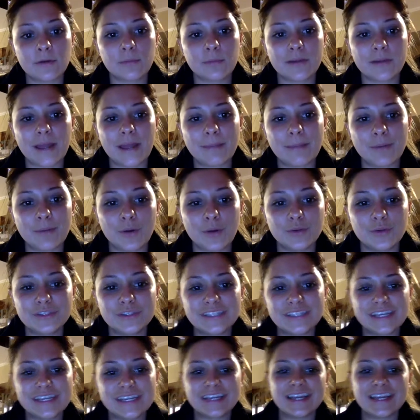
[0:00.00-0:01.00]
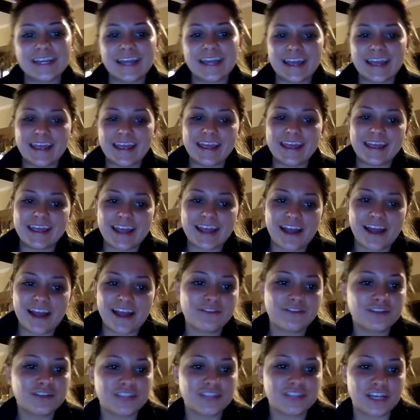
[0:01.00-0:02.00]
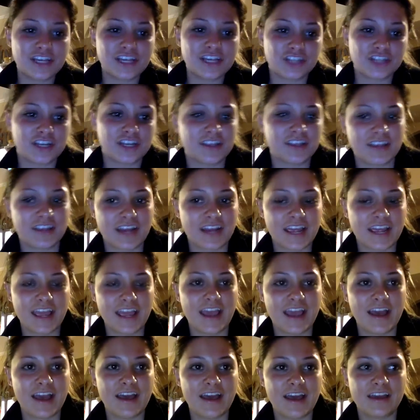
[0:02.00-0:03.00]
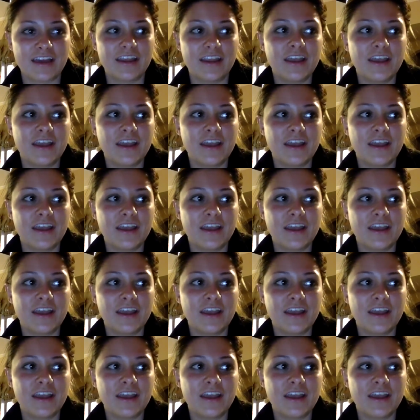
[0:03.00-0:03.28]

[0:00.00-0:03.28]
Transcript: but I posted a conversation that I had